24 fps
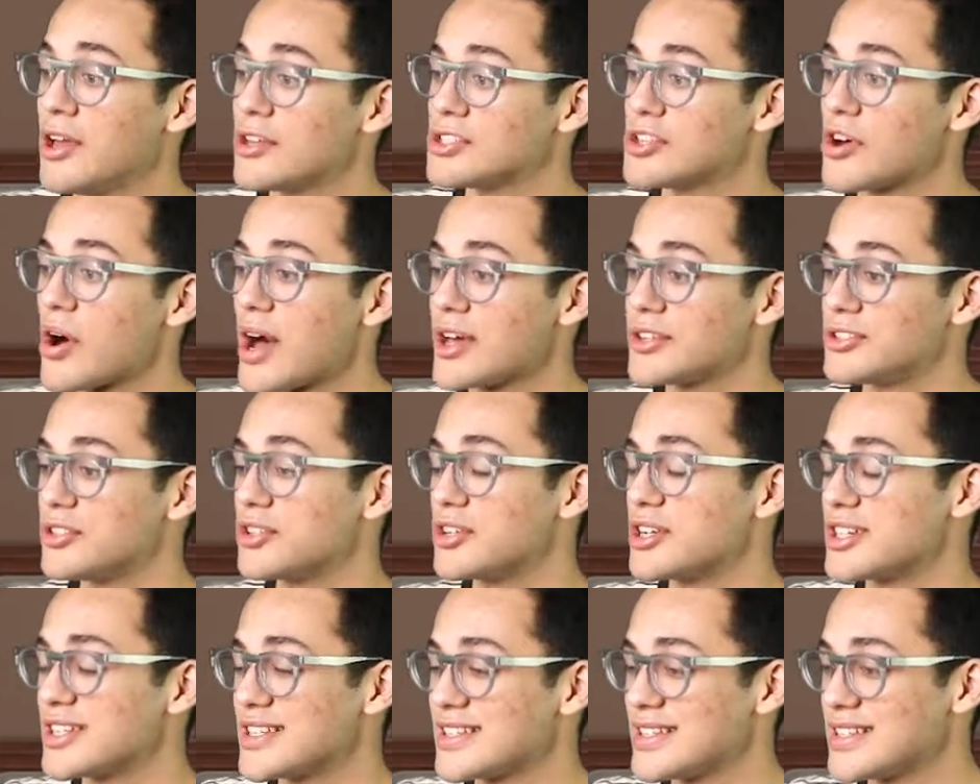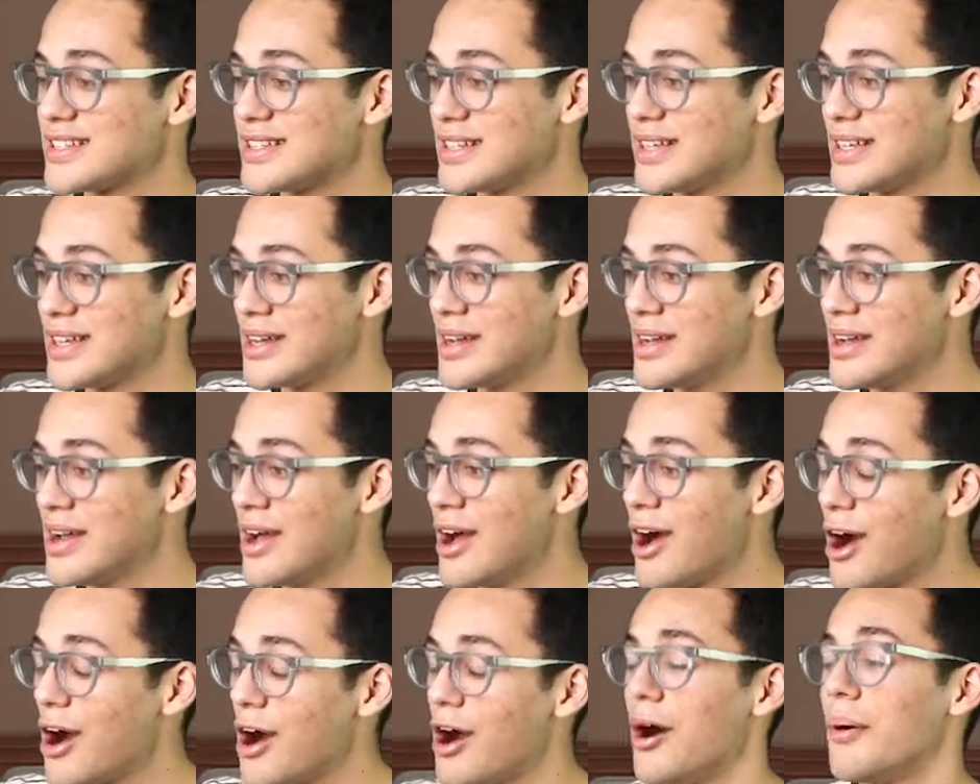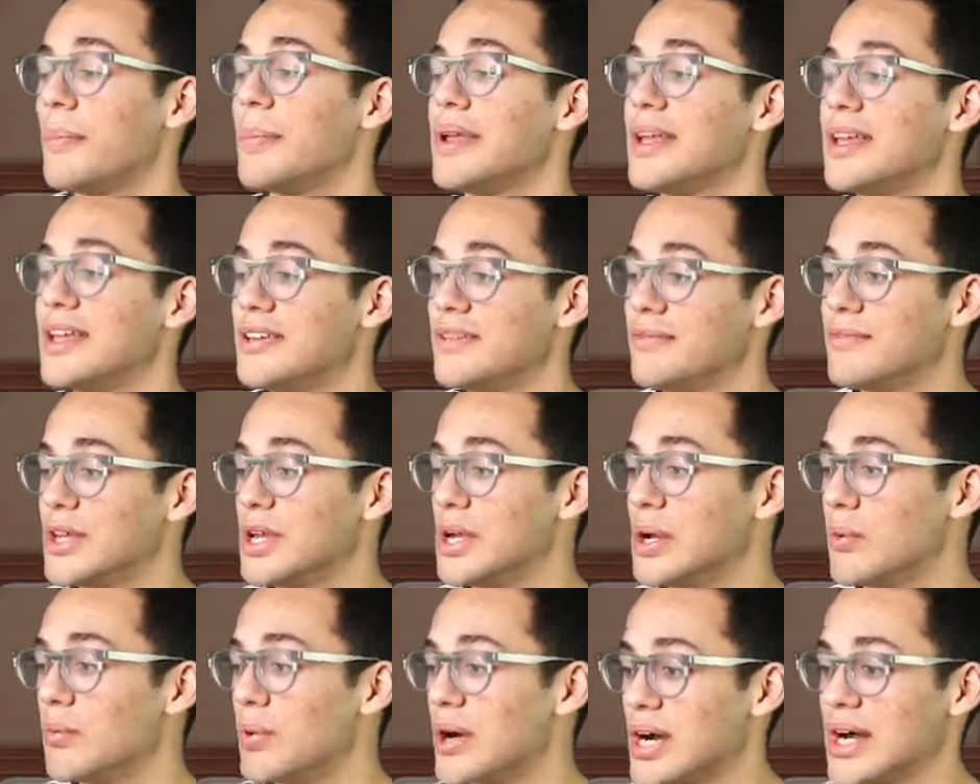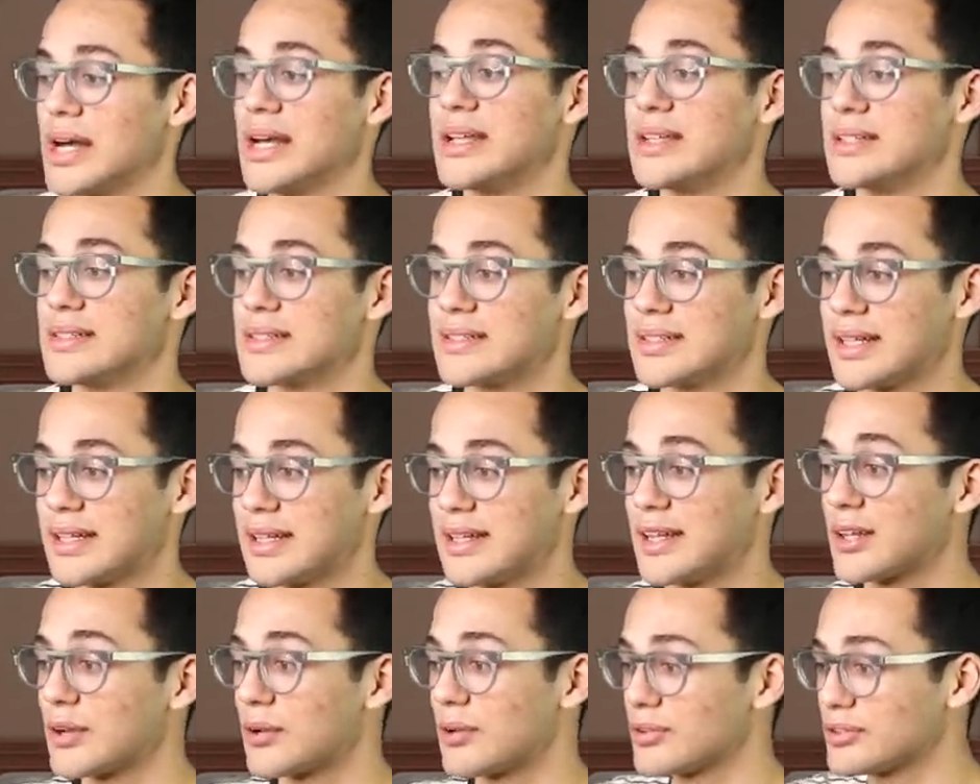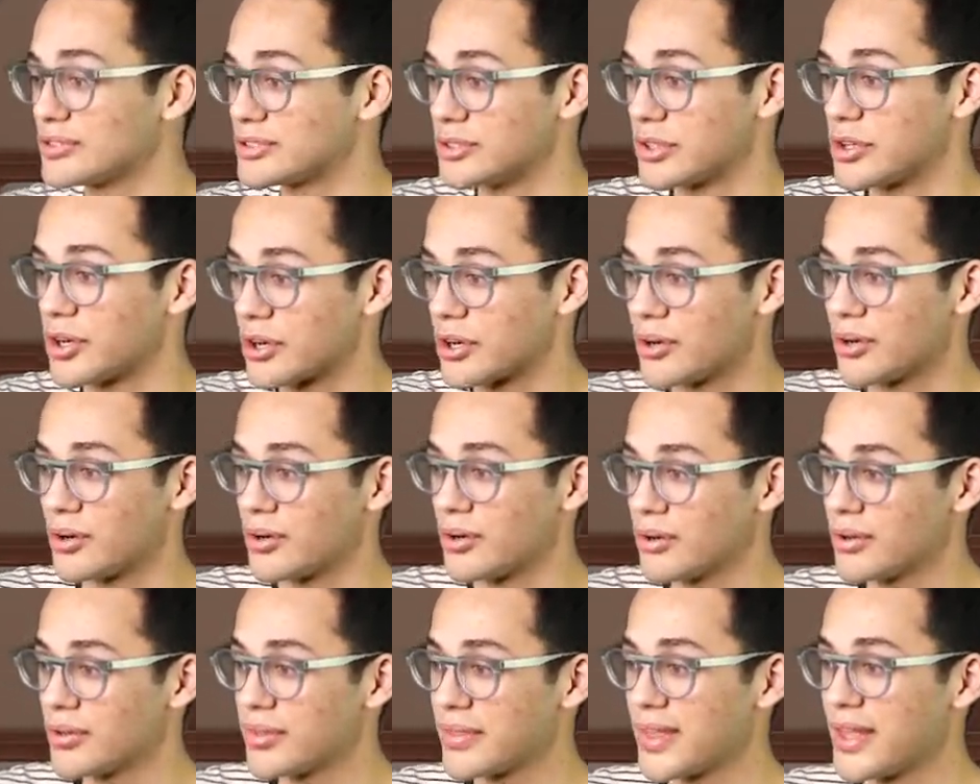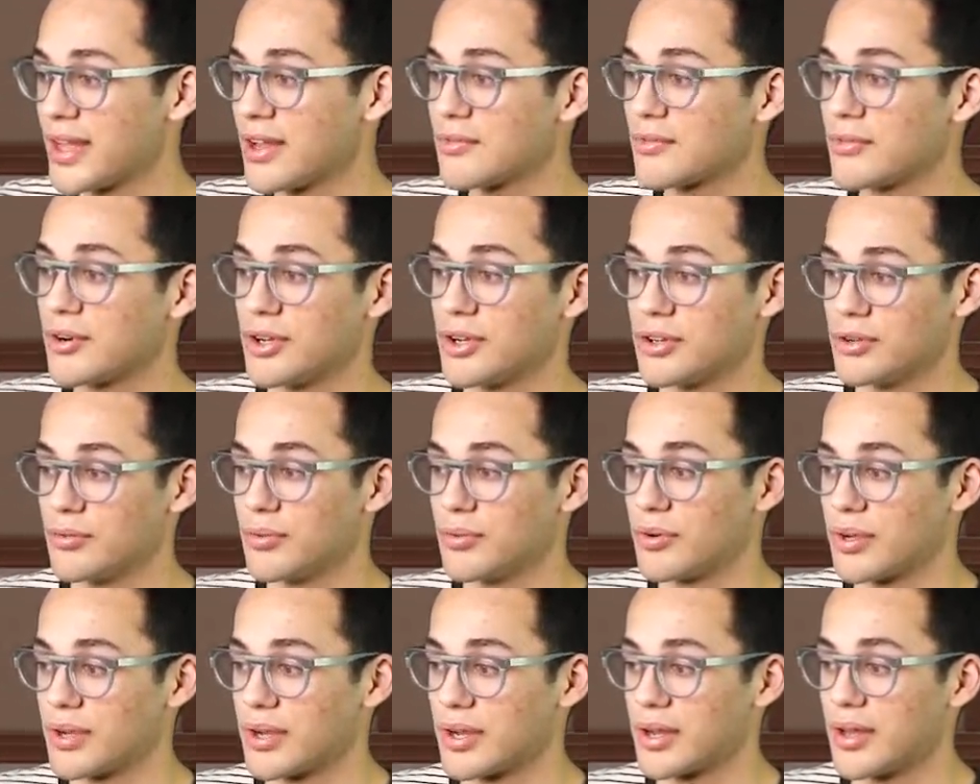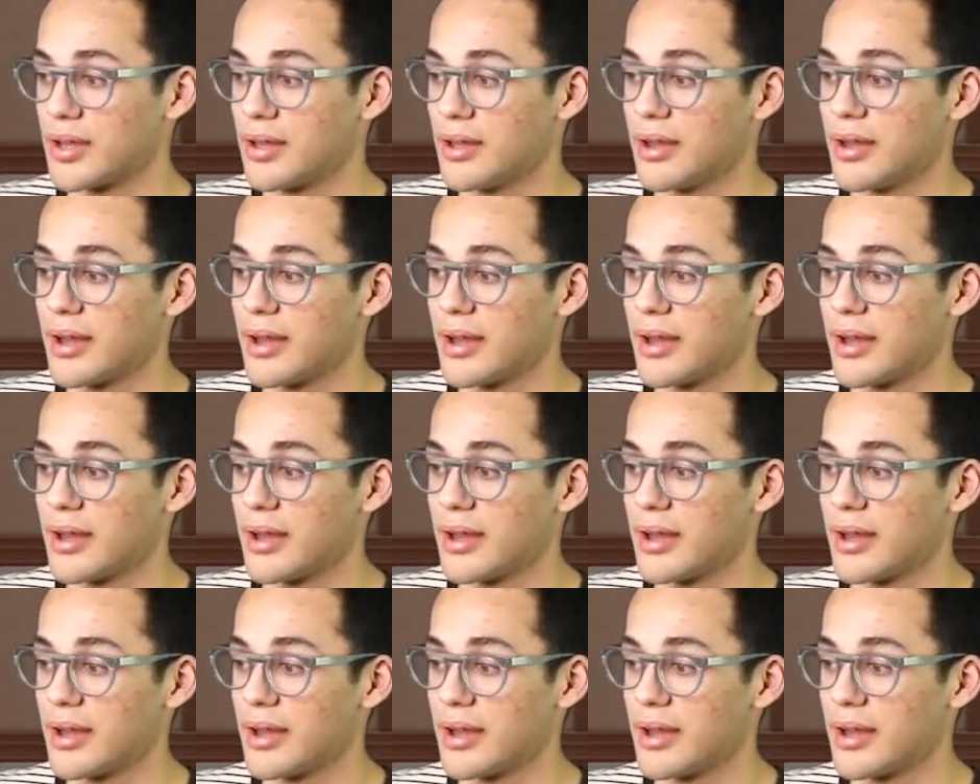So as you could see, Eevee was the little circle thing where you would